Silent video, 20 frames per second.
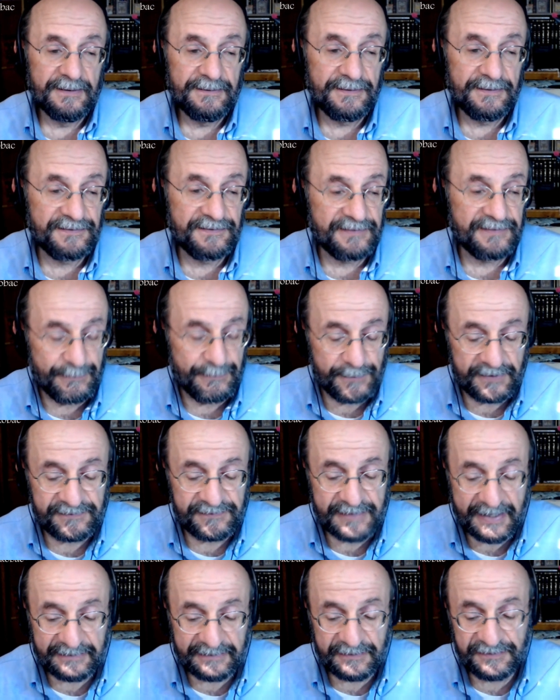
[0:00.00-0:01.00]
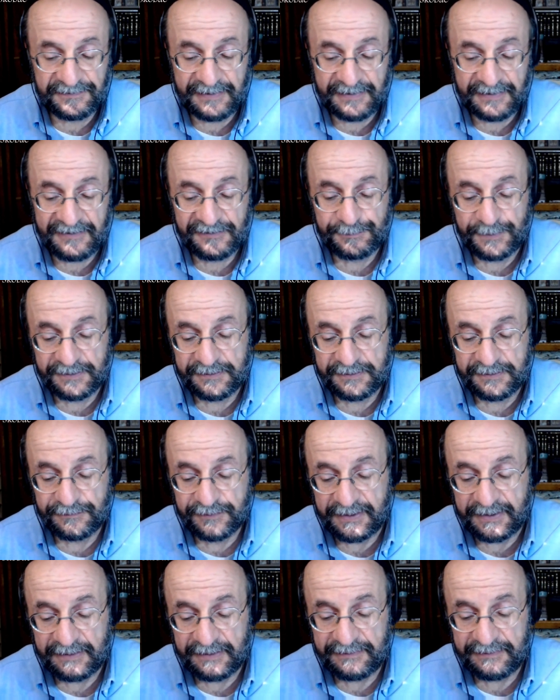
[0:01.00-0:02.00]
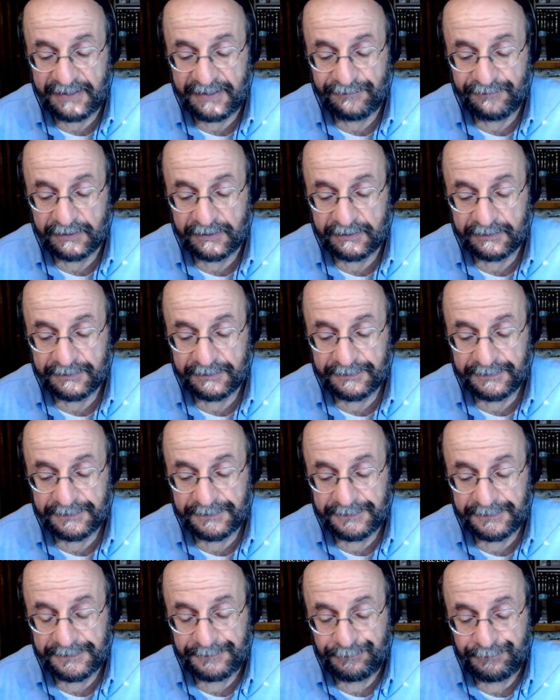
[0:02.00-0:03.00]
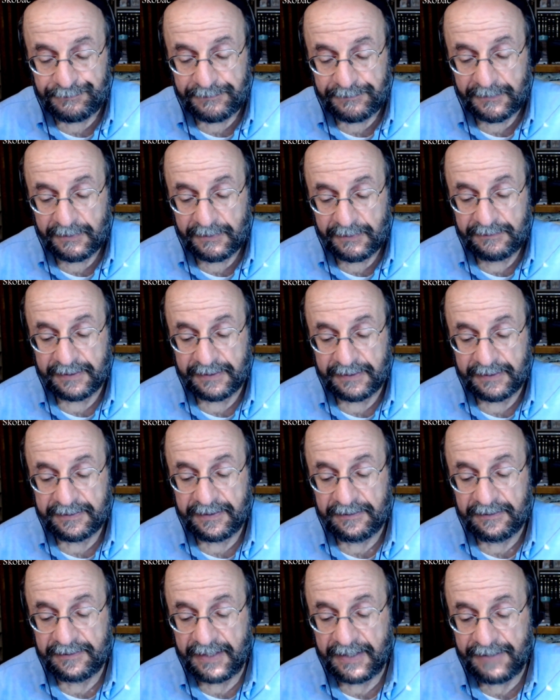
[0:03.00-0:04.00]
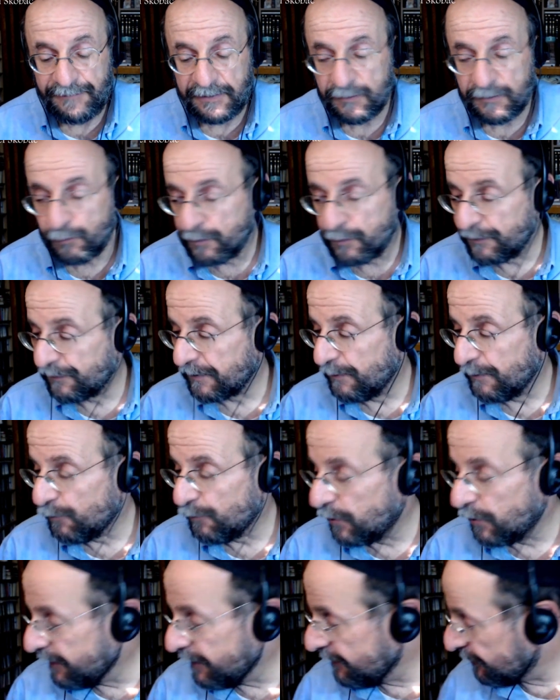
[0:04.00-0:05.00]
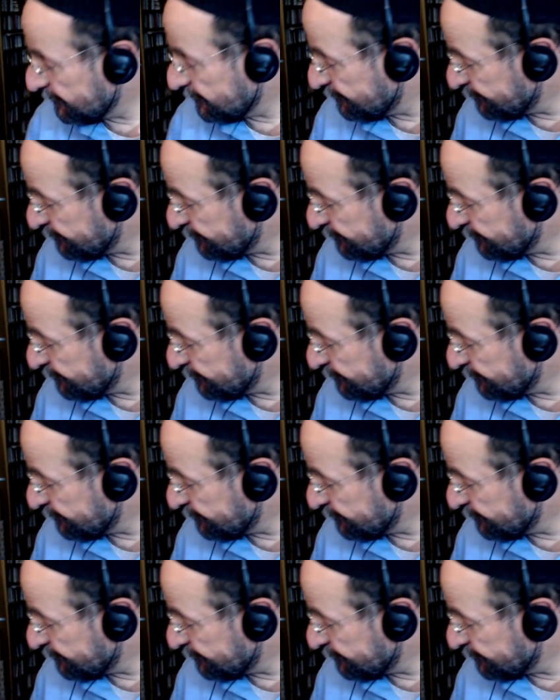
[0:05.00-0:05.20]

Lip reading: the same exact assessment of King David, that King David was someone